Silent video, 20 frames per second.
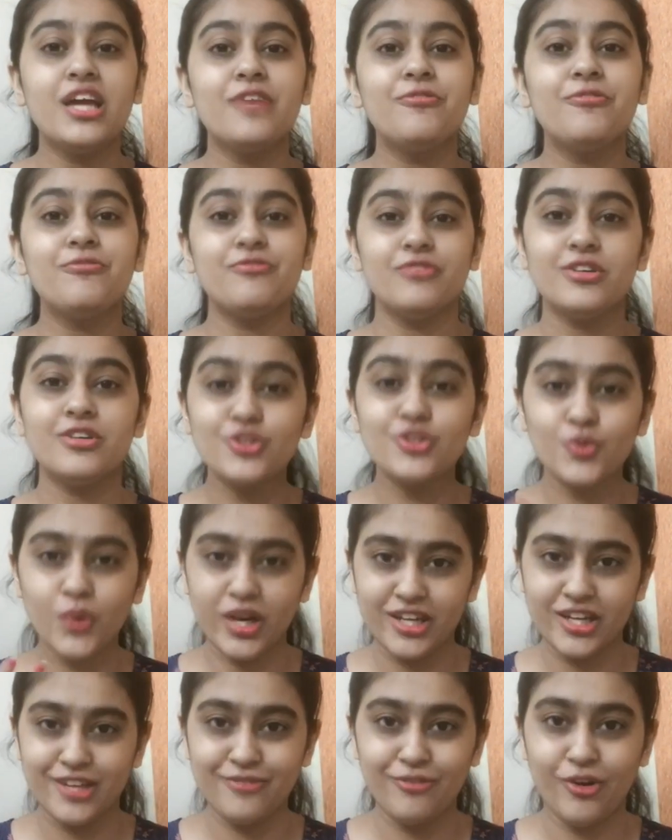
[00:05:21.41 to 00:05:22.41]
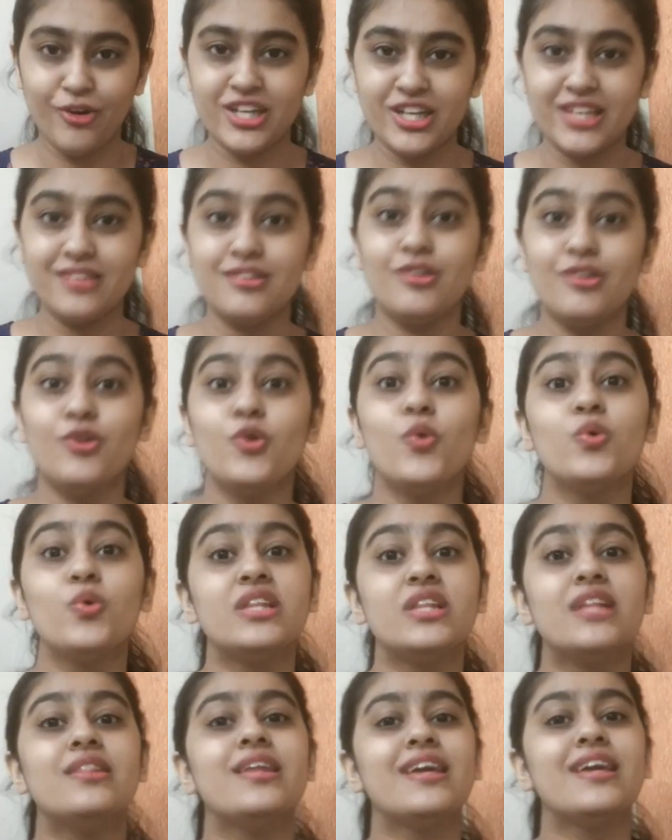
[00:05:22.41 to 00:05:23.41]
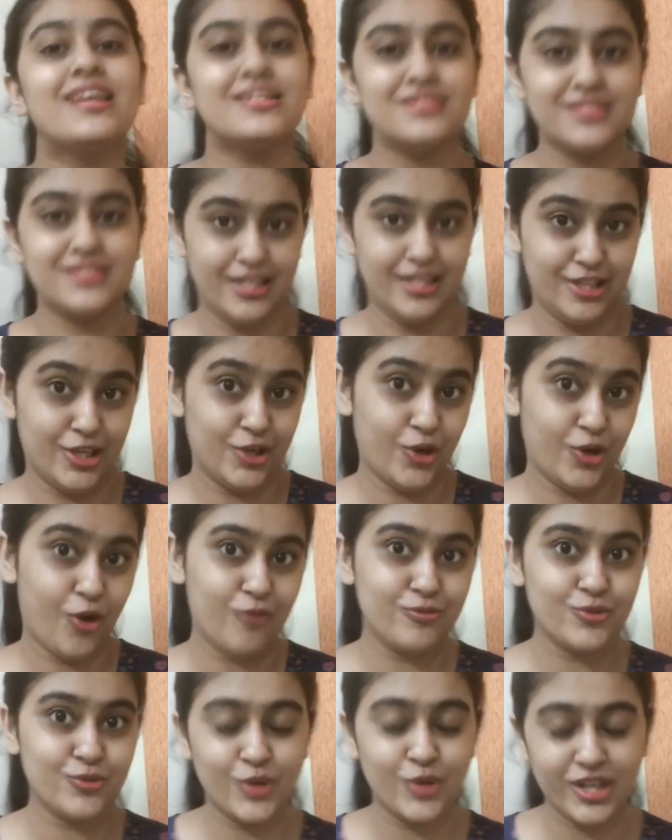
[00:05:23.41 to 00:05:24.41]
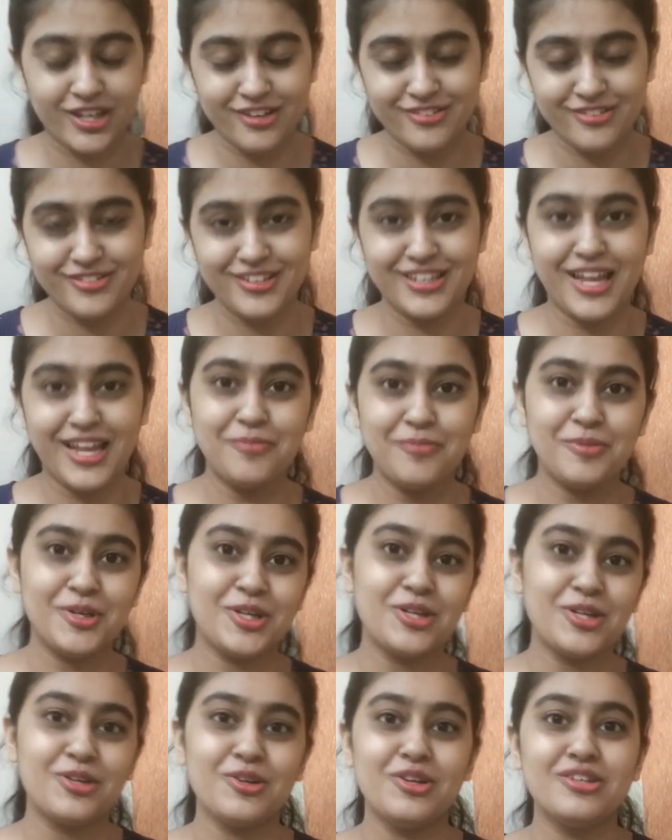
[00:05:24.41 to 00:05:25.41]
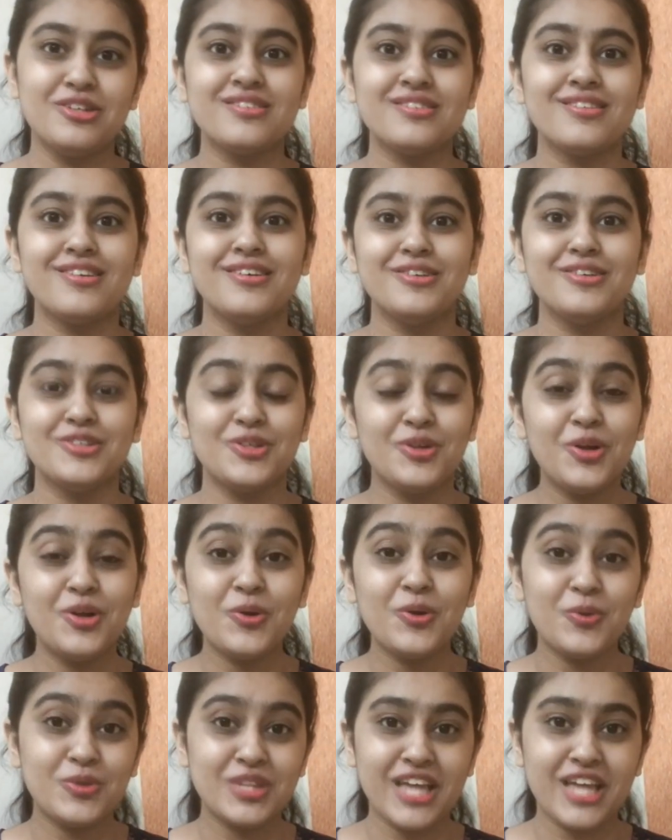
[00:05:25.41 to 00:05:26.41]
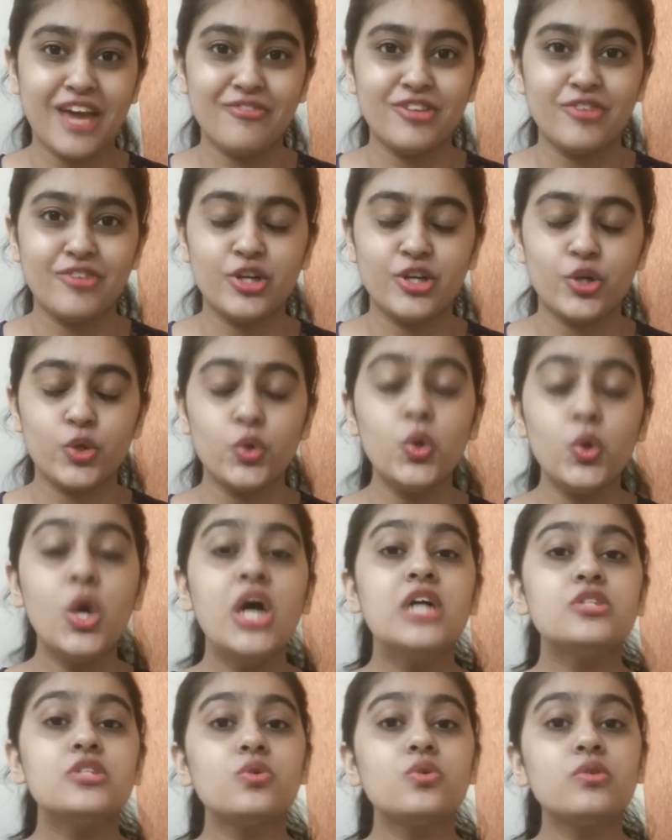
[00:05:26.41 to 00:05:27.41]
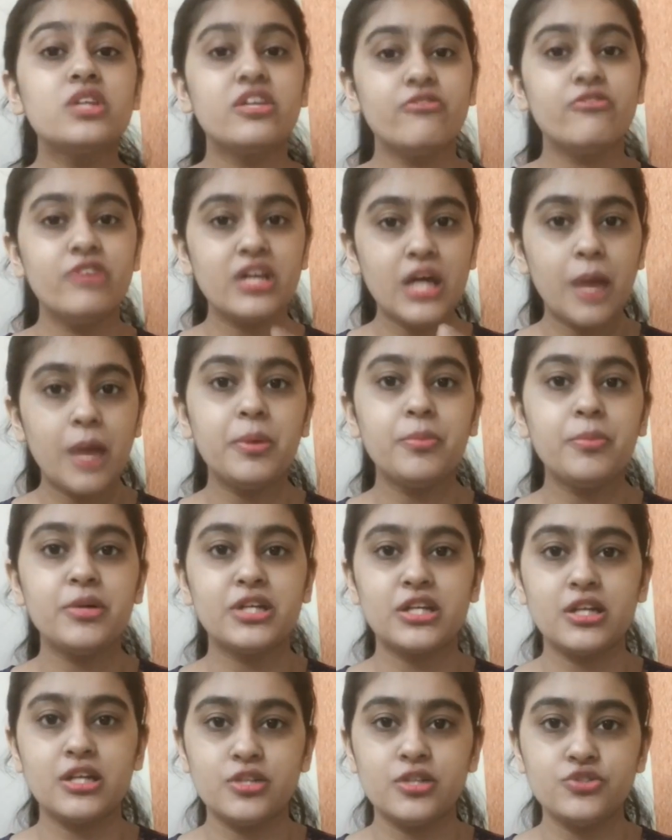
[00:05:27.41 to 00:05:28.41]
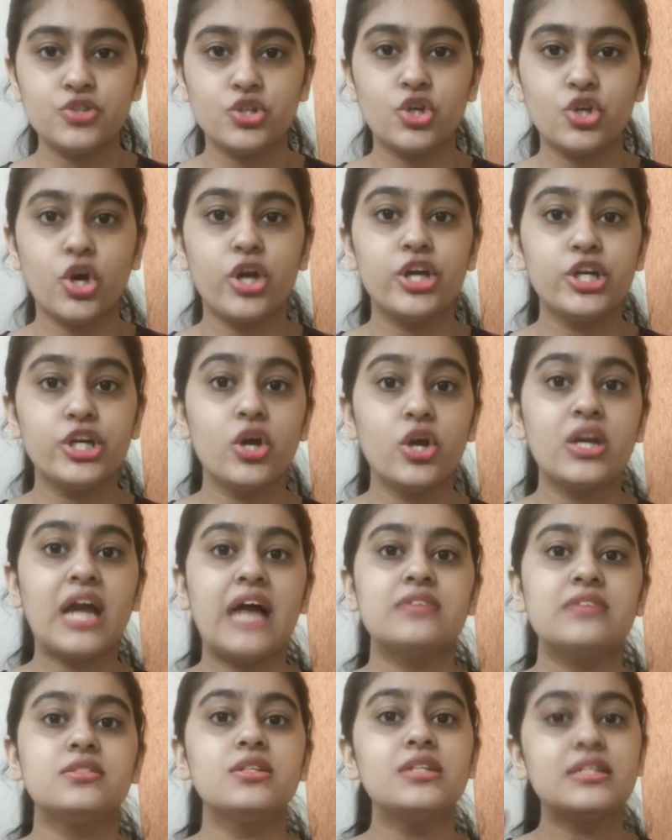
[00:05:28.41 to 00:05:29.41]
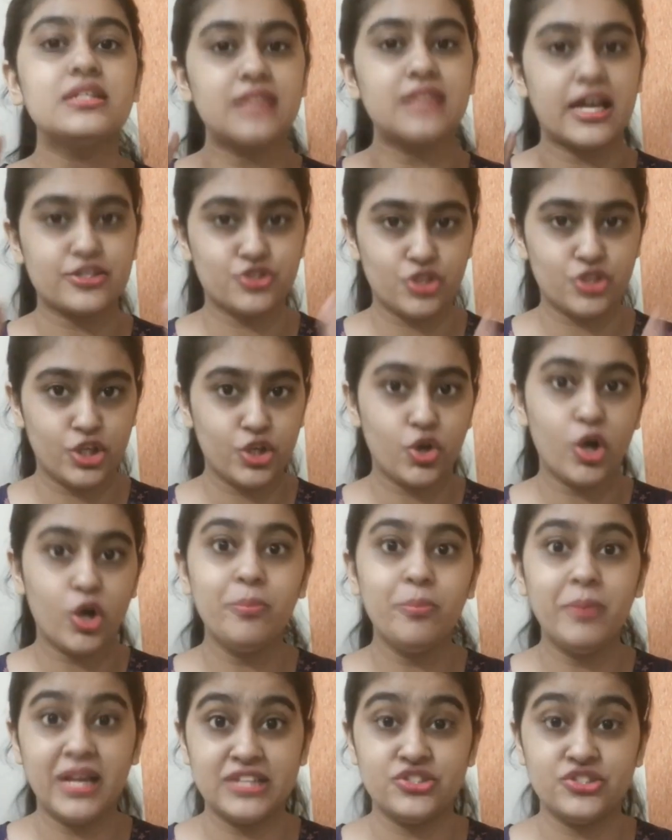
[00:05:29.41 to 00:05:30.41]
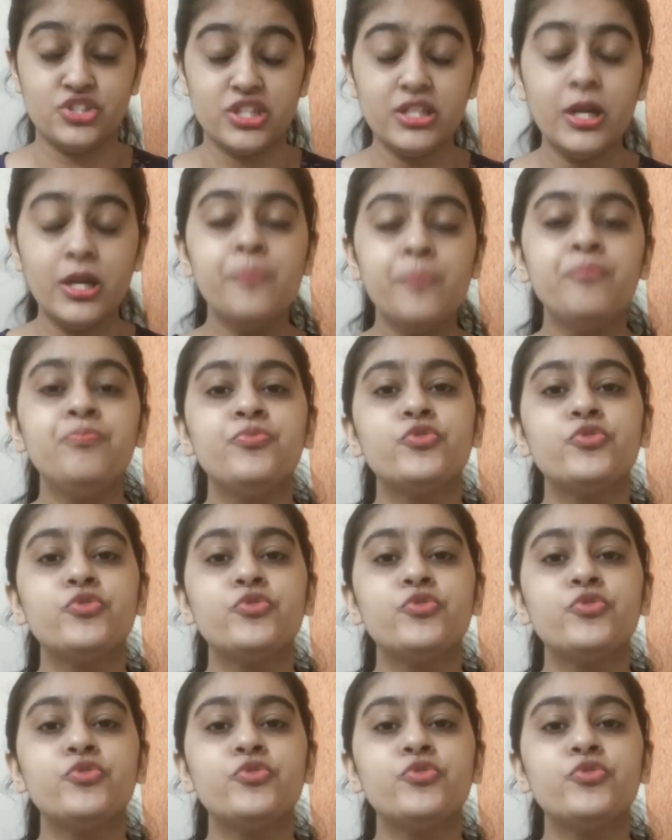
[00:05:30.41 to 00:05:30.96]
If you are defaulting the loan, then they can sell that off to recover that particular loan they have given to you. So giving up a particular security or asset is actually called pledging.